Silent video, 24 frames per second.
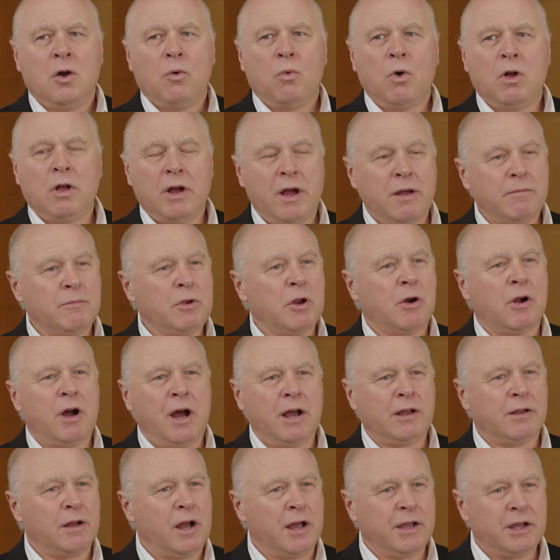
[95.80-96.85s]
Well, you know, I,
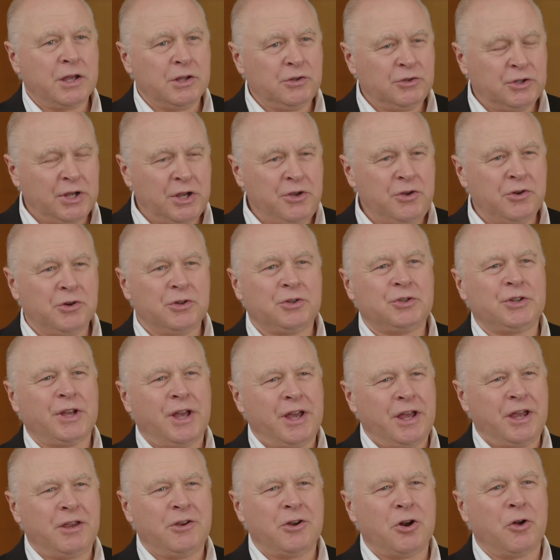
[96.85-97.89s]
I, continue to
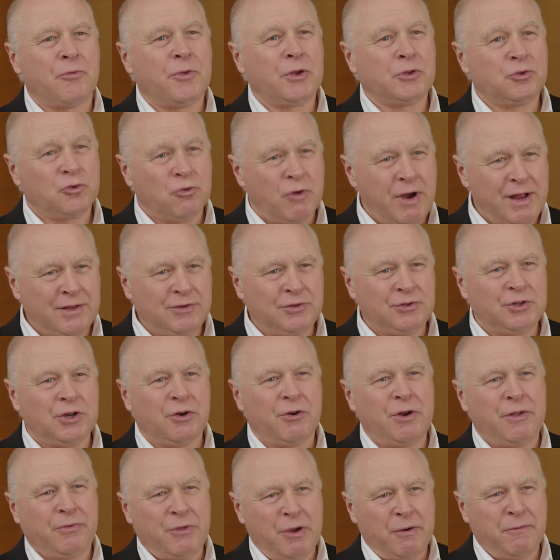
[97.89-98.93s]
say, you know, the trends
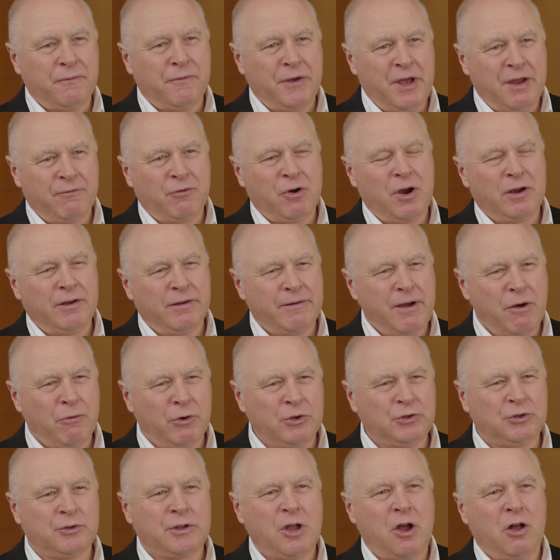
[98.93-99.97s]
are in their favor. I
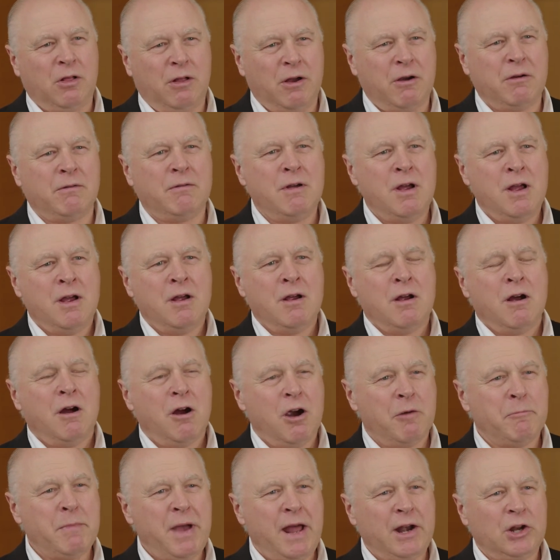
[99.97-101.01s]
always tell our,
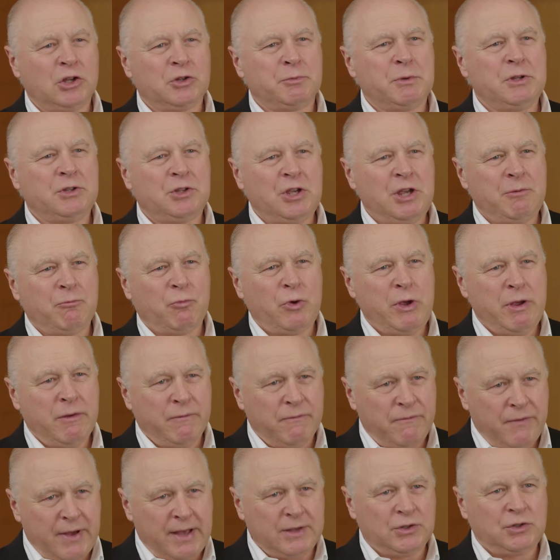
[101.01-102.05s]
our management team, we
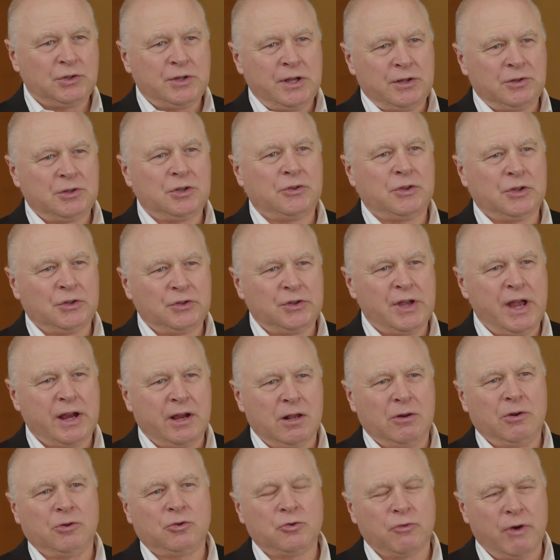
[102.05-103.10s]
invest into the
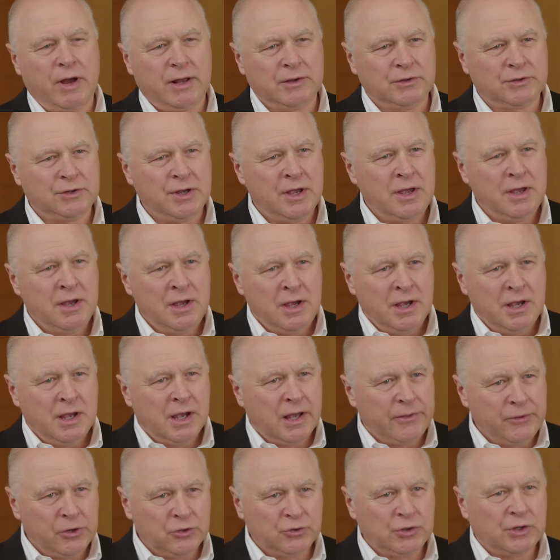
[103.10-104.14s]
secular trends,
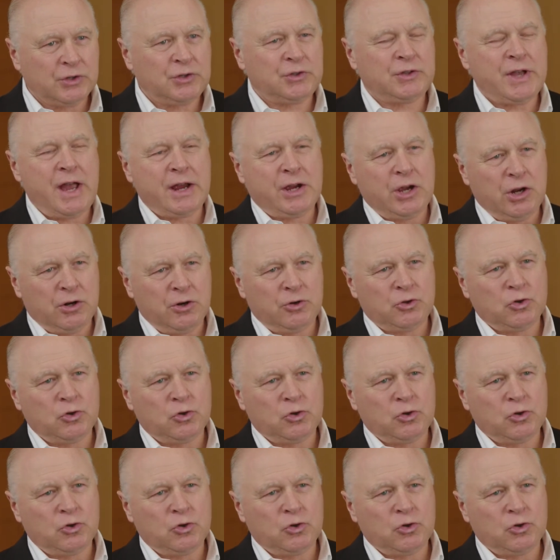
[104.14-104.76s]
and there's a secular